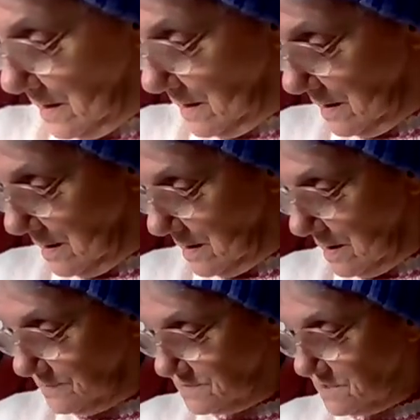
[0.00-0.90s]
Now I've
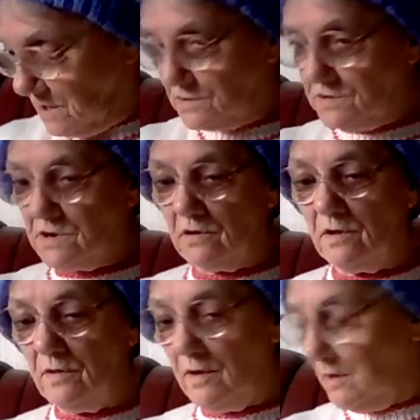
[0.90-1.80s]
started on
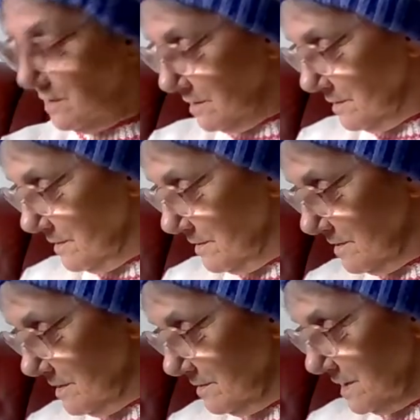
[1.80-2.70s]
the.
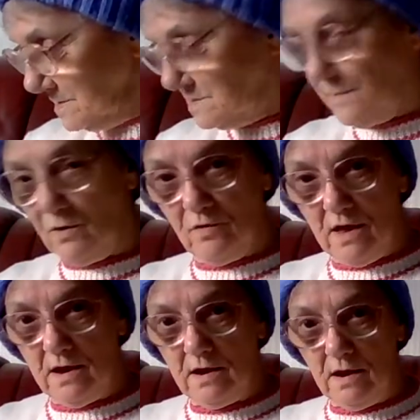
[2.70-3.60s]
Oh, that's my other
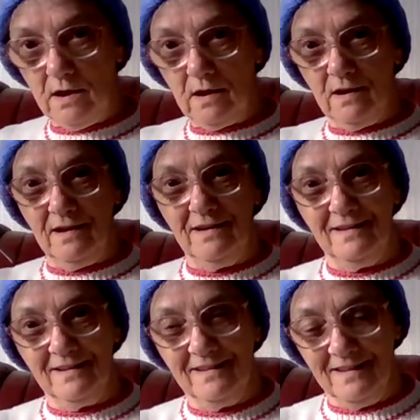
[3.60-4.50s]
knitting.
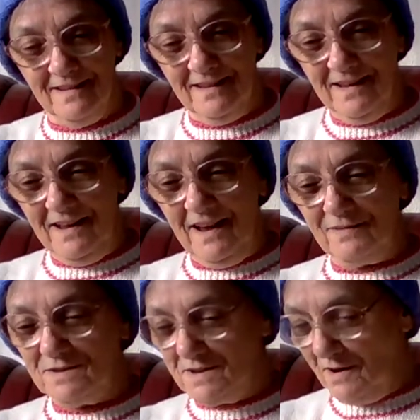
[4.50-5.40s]
I've
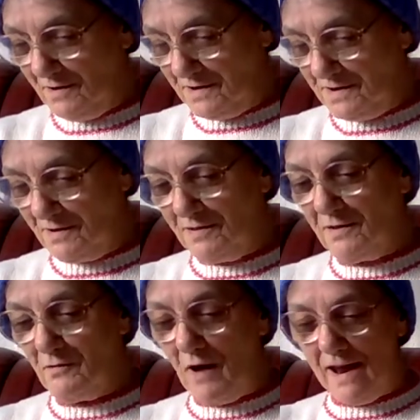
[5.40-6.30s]
started on the
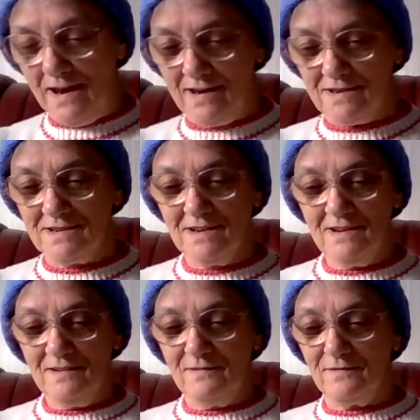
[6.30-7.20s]
right
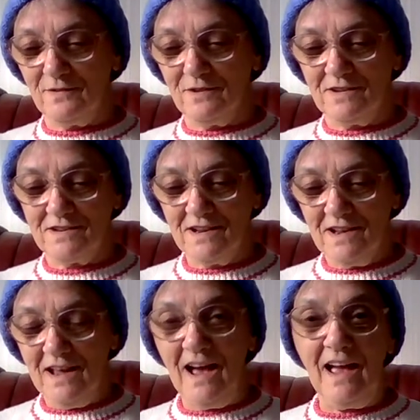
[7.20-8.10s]
front.
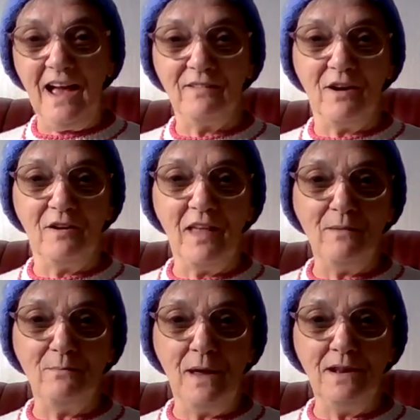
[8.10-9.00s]
I have got that
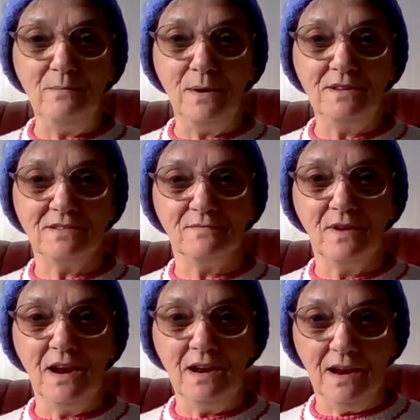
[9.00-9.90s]
many bits of
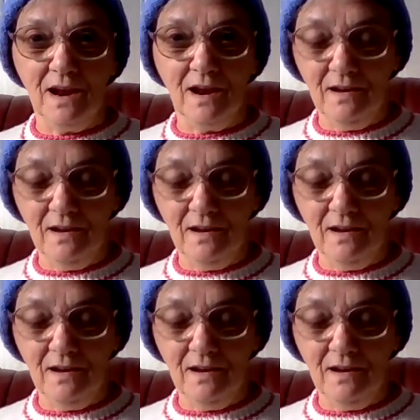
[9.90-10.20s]
knitting.